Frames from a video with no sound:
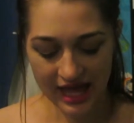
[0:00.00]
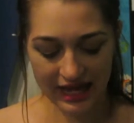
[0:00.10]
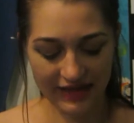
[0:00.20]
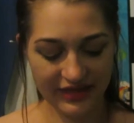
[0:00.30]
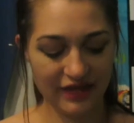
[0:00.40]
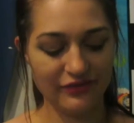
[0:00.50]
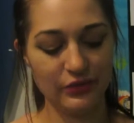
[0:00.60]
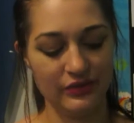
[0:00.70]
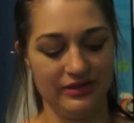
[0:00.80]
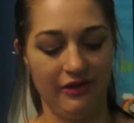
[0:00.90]
And then I've
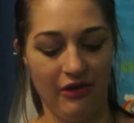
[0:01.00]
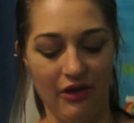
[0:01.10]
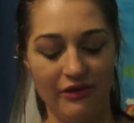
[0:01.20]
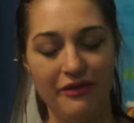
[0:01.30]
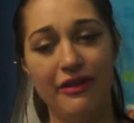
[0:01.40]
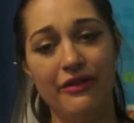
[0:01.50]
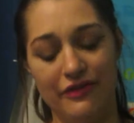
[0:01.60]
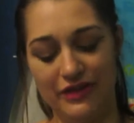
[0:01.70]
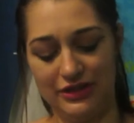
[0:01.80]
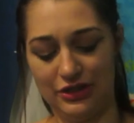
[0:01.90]
also gone
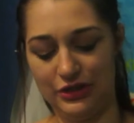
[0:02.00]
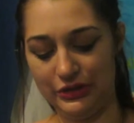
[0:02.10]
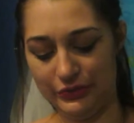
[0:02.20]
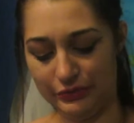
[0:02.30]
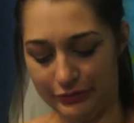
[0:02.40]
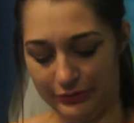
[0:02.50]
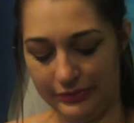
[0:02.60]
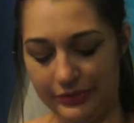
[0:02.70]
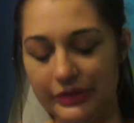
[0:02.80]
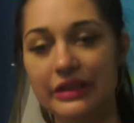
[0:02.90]
for this
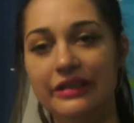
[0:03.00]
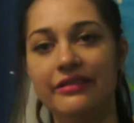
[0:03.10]
adorable